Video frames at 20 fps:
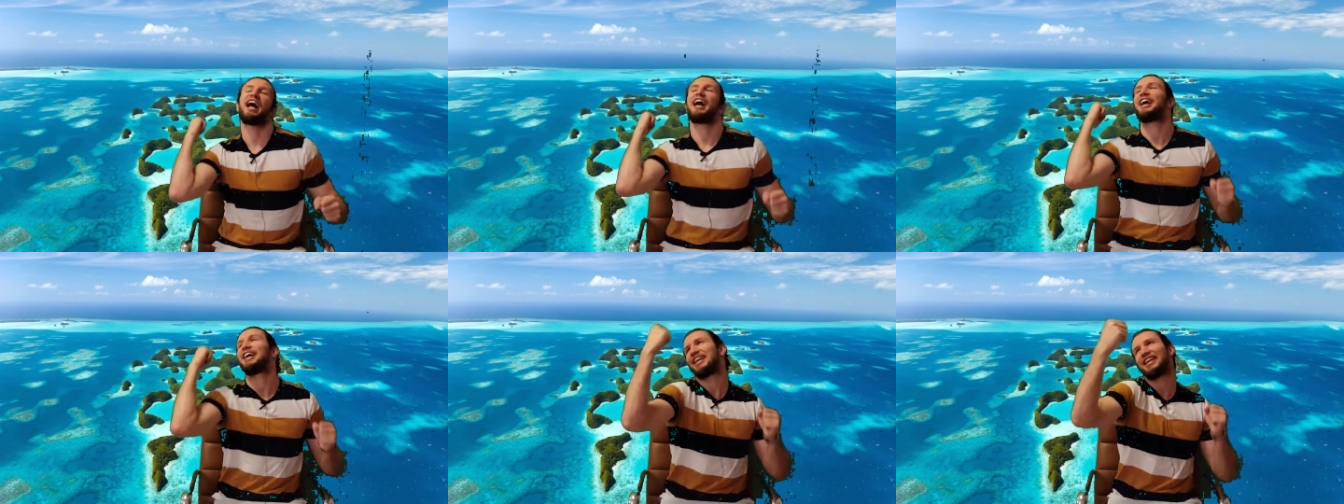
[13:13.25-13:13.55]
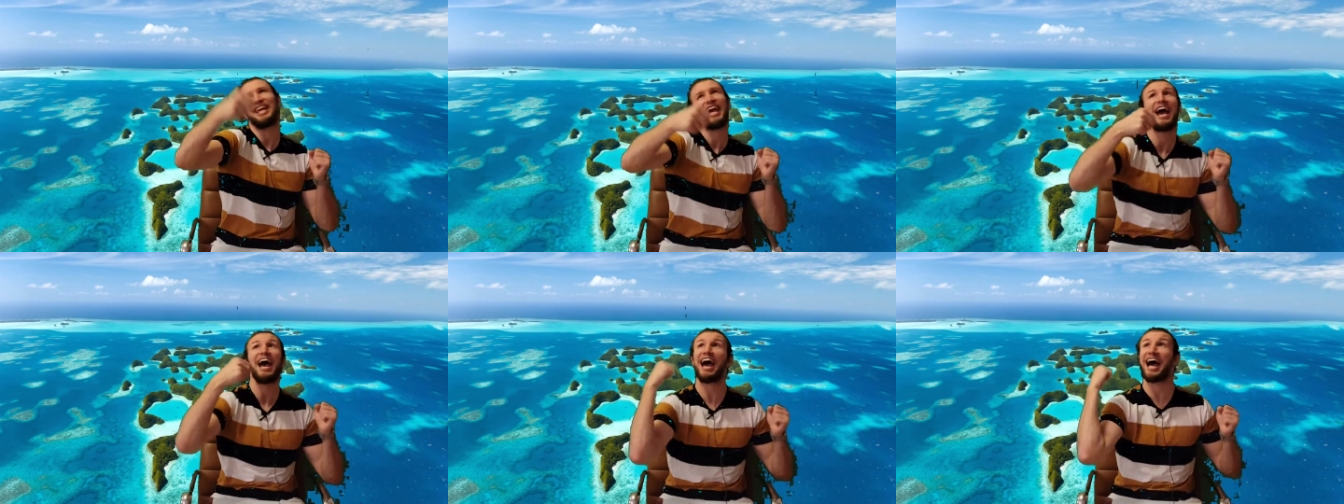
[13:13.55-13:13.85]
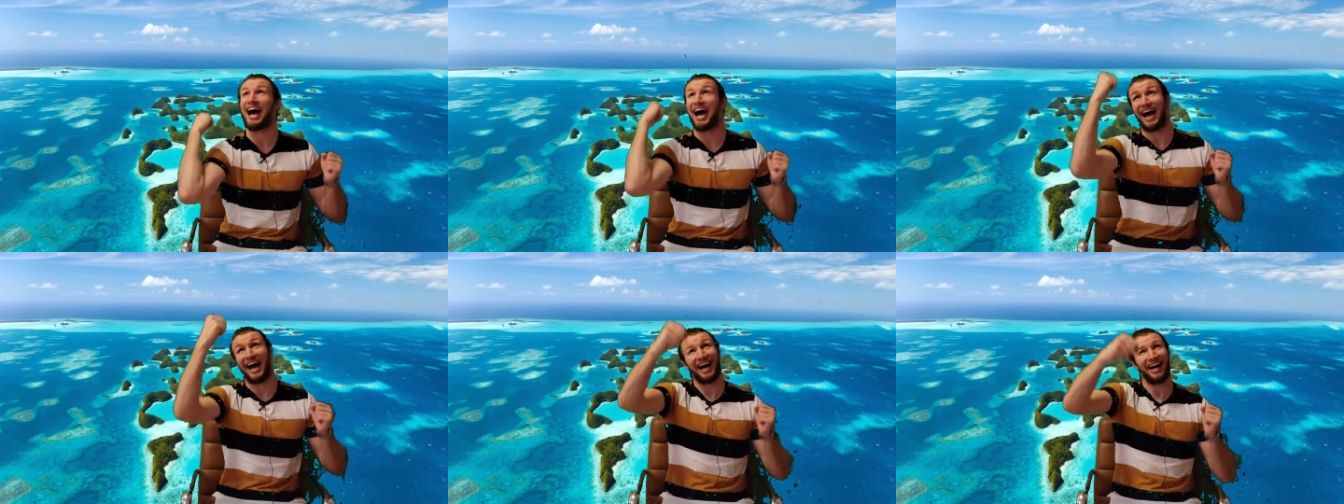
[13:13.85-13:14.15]
Yeah,
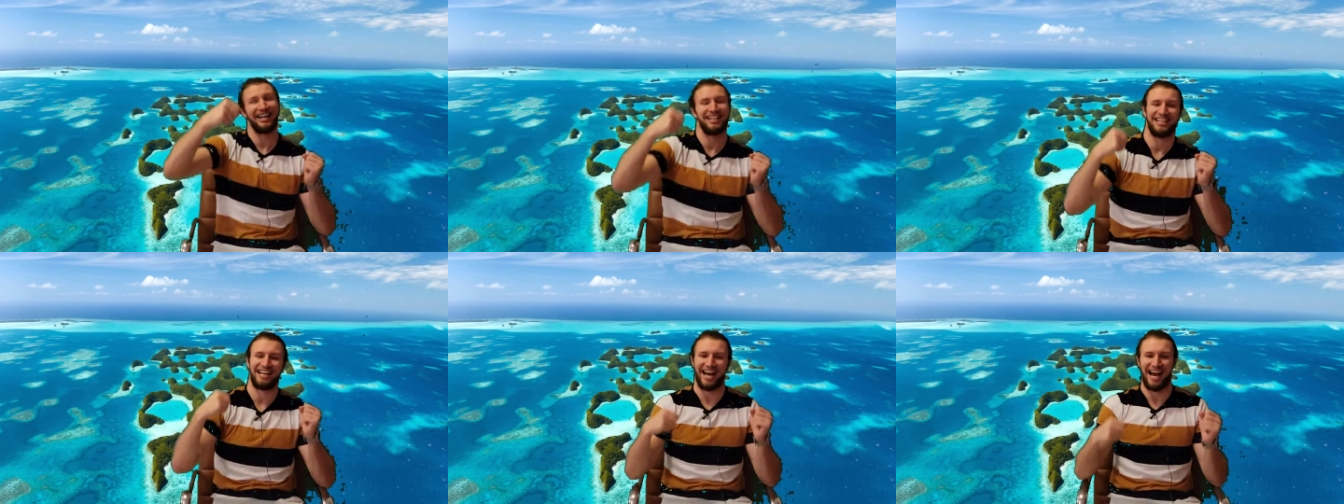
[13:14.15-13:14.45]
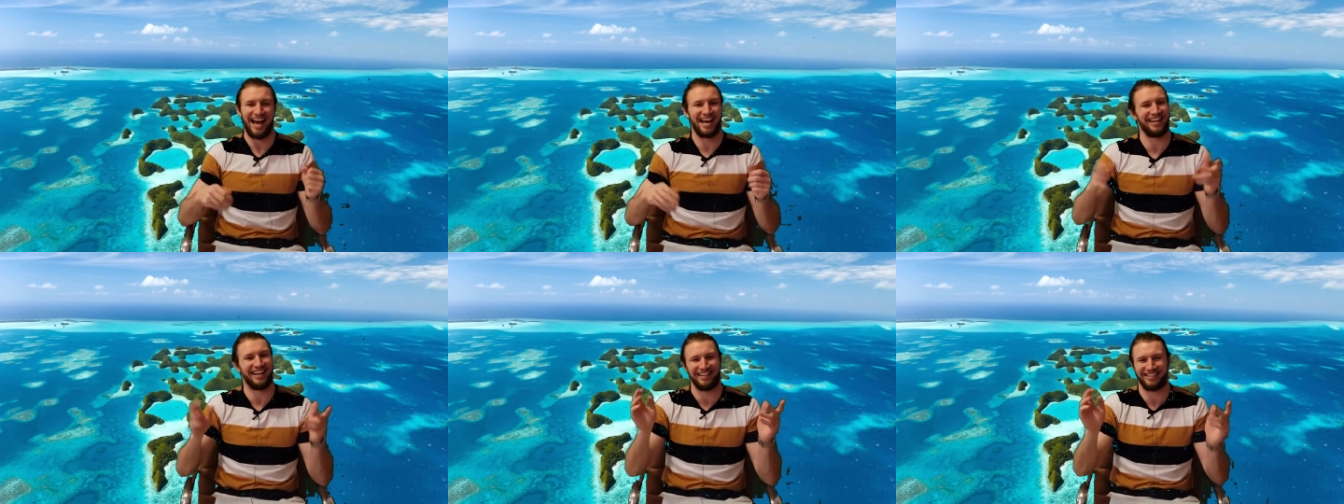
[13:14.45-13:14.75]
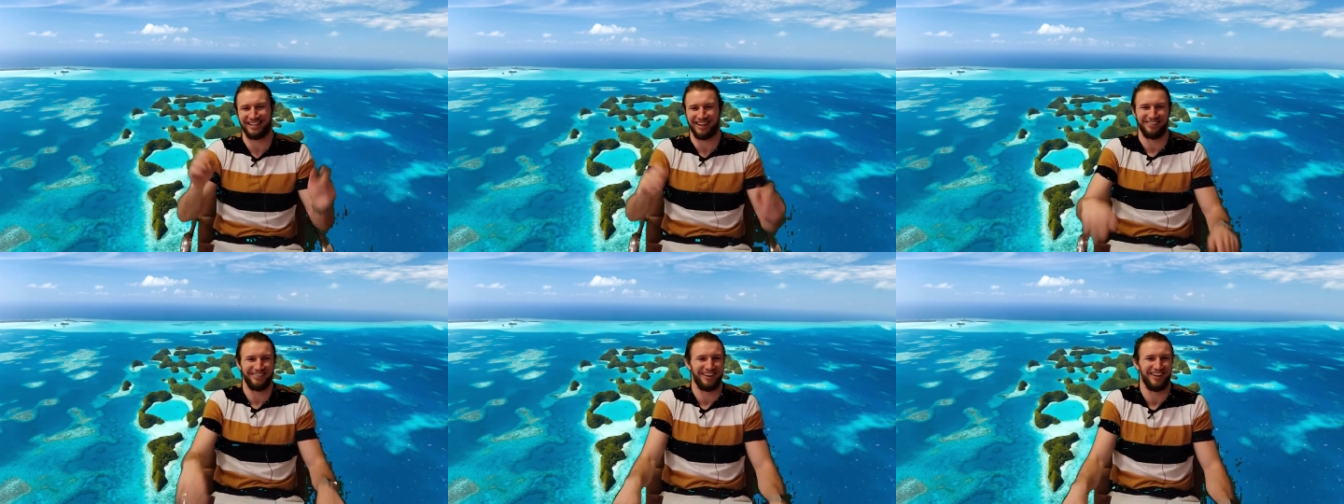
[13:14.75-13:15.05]
I
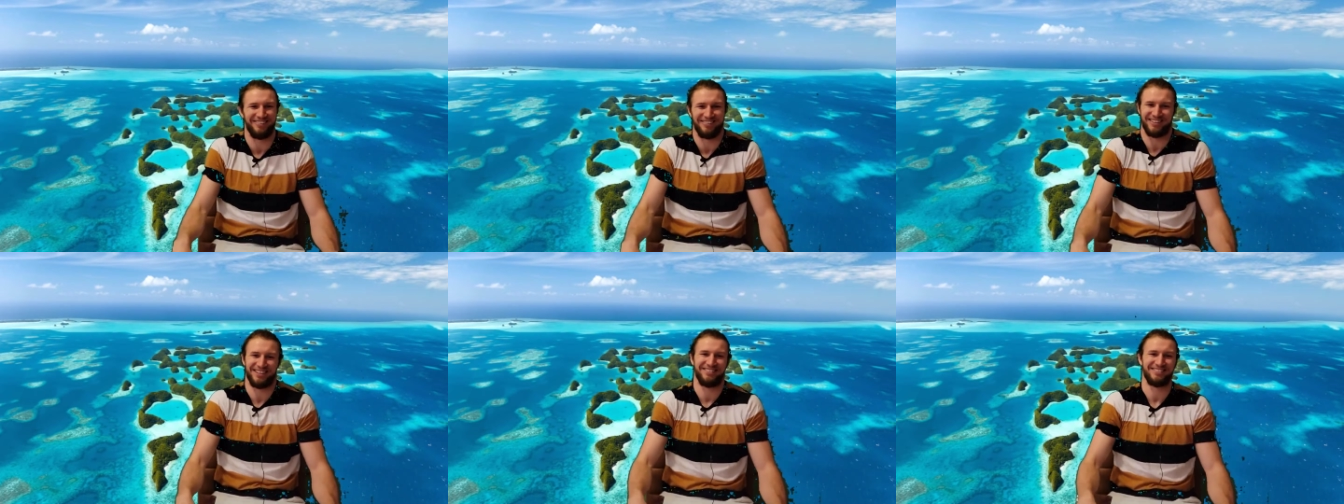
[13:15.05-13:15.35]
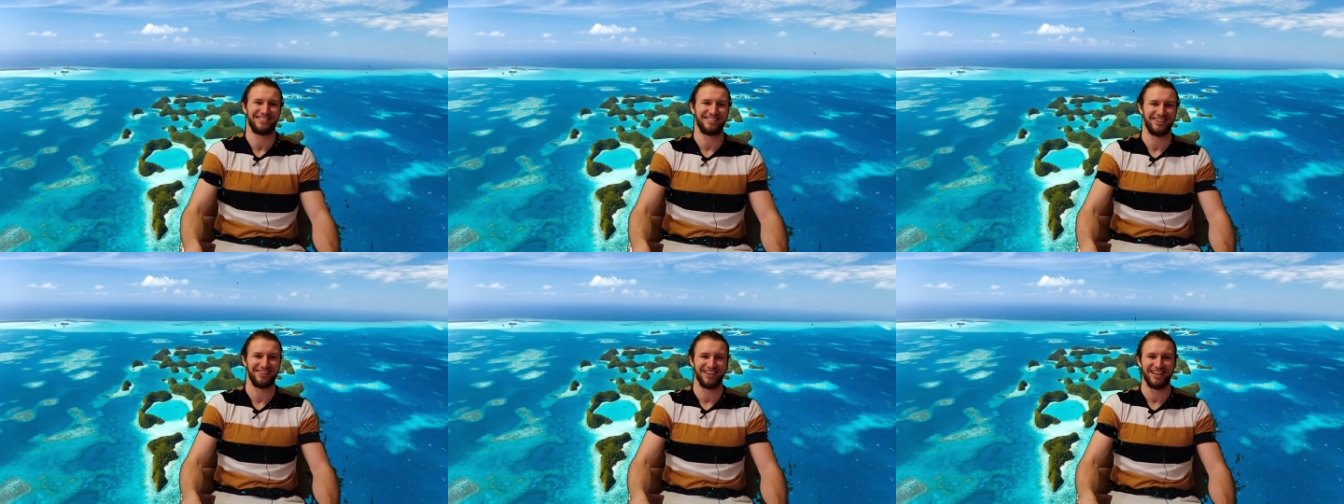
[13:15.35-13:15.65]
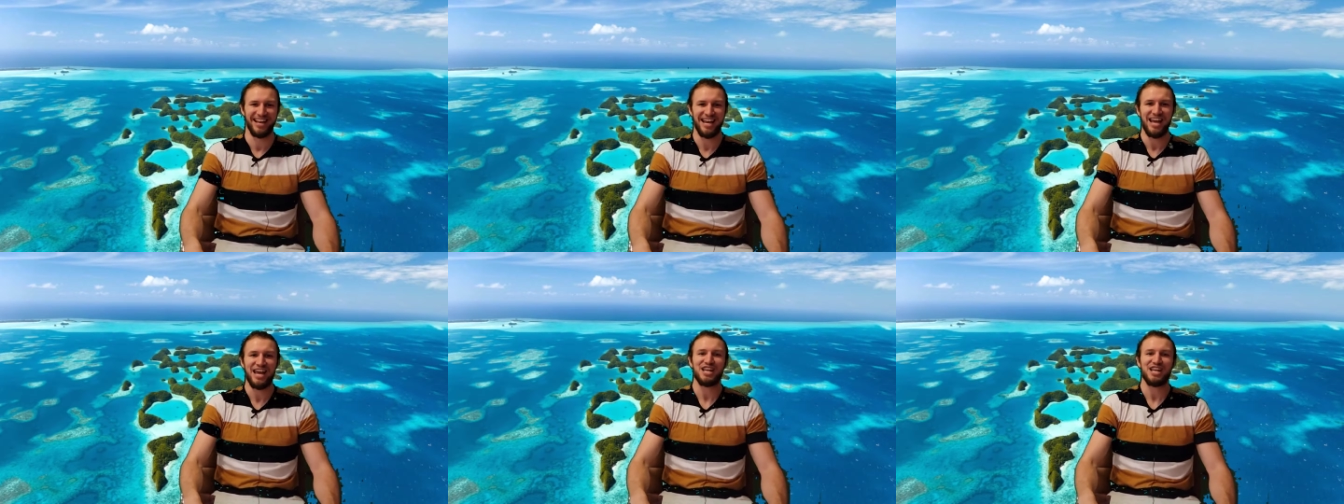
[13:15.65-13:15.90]
don't know what I'm doing.